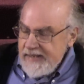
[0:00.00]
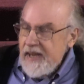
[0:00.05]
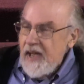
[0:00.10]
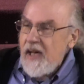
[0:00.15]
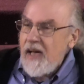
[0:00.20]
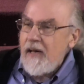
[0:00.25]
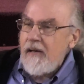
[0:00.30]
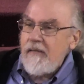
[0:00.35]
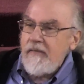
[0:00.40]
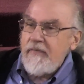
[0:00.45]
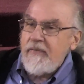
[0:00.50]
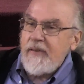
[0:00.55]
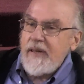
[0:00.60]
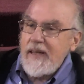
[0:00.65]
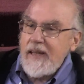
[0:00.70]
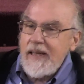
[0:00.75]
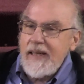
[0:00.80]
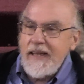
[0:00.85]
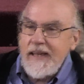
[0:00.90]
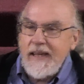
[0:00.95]
of,
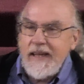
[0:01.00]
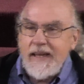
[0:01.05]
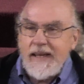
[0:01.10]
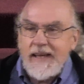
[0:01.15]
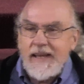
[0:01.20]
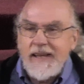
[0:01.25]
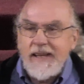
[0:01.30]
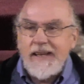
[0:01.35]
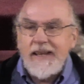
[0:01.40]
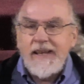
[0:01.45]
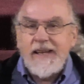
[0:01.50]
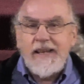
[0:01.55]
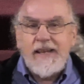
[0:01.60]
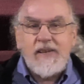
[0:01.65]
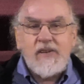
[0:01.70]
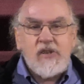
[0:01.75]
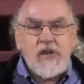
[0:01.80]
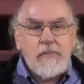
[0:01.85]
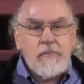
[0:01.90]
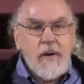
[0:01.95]

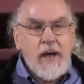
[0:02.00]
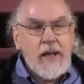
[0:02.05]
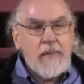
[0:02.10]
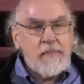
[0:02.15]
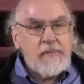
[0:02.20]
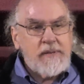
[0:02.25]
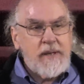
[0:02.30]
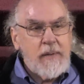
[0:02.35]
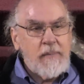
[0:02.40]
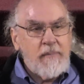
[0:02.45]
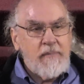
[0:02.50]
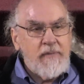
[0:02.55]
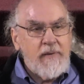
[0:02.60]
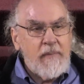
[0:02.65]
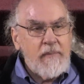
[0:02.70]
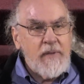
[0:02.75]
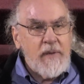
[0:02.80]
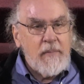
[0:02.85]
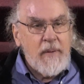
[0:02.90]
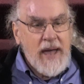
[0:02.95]
and she pipes up
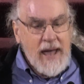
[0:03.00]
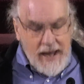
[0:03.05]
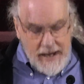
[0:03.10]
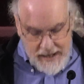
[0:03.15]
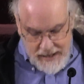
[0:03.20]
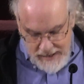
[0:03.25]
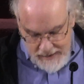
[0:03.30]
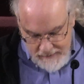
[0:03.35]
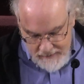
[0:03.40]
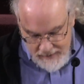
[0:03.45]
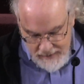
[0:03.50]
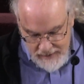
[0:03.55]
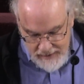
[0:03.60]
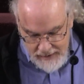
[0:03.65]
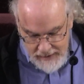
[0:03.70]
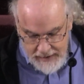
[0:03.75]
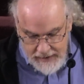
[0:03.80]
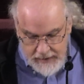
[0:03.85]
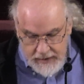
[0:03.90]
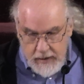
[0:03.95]
from the back,
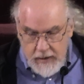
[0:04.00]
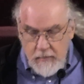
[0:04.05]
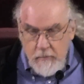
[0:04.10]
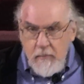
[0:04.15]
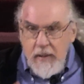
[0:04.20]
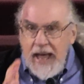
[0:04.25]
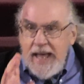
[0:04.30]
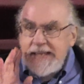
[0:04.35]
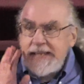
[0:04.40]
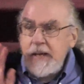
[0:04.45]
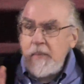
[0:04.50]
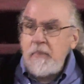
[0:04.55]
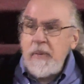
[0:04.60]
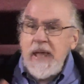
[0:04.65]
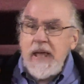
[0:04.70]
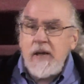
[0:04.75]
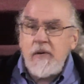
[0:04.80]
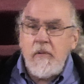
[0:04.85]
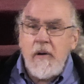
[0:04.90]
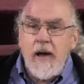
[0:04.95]

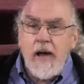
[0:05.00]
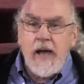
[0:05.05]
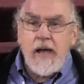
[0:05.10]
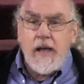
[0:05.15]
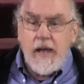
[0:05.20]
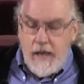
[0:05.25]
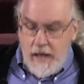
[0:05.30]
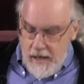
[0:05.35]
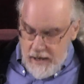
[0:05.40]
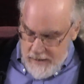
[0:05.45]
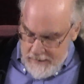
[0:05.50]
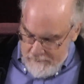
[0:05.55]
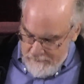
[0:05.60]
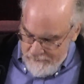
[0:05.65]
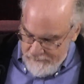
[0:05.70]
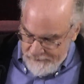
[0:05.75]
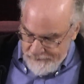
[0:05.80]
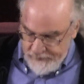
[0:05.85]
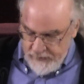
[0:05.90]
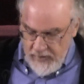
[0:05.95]
Massapequa.
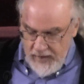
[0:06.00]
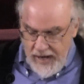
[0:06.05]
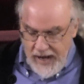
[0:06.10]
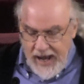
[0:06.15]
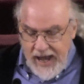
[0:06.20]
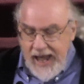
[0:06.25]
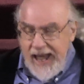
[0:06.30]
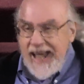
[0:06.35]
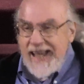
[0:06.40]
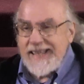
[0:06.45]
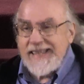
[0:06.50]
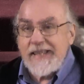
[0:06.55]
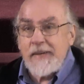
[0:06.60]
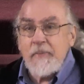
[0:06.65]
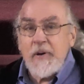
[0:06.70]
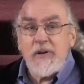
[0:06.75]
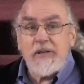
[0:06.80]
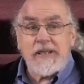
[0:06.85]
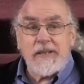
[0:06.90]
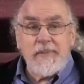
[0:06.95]
It's
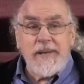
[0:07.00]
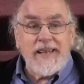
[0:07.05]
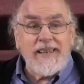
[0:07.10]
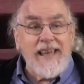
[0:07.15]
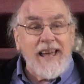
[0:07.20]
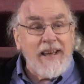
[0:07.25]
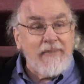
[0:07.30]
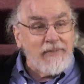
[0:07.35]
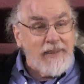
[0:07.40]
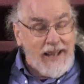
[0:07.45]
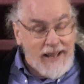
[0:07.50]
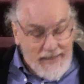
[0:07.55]
supposed to be a laugh line,